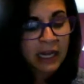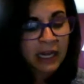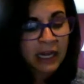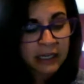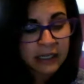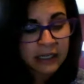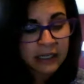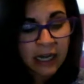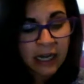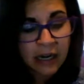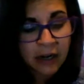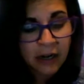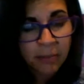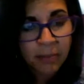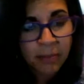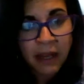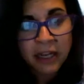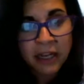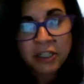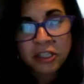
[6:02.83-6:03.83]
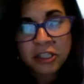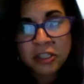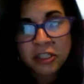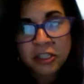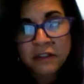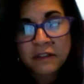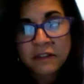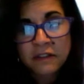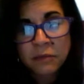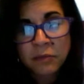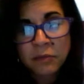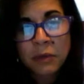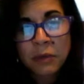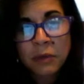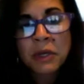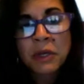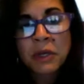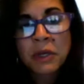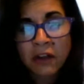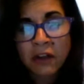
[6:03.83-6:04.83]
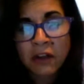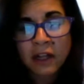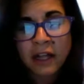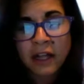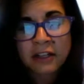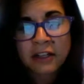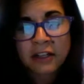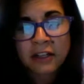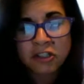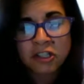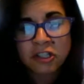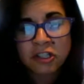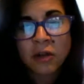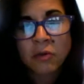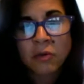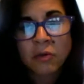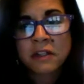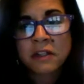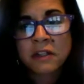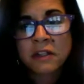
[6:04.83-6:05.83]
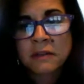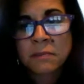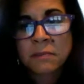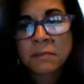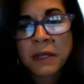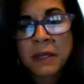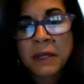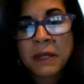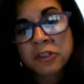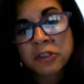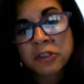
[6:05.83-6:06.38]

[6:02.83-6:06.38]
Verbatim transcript: on on our page is we, we carry the elastogel ones and people